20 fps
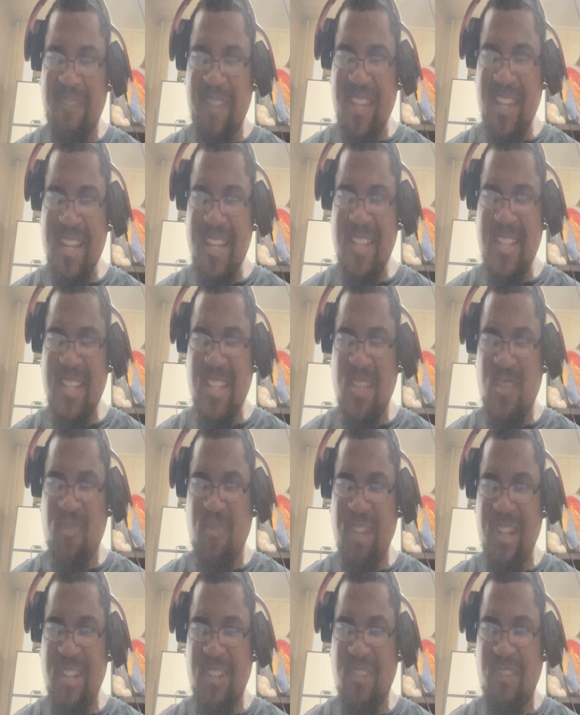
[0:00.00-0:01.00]
Izzy's
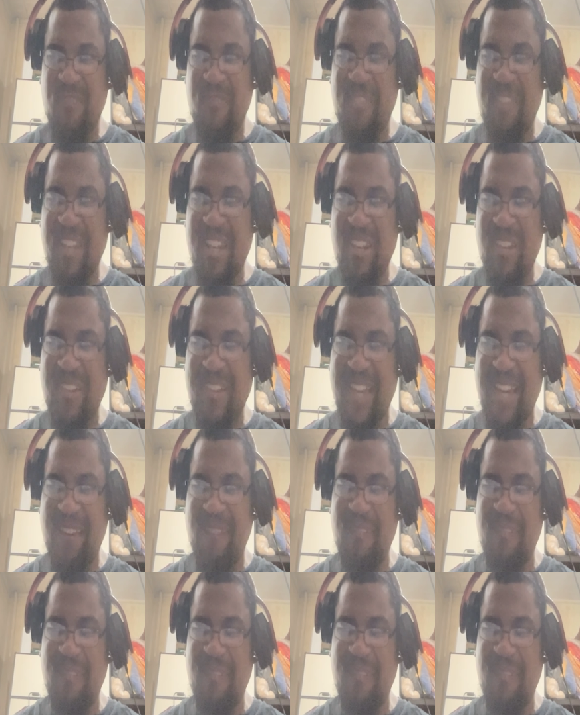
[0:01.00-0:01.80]
Retro Video Game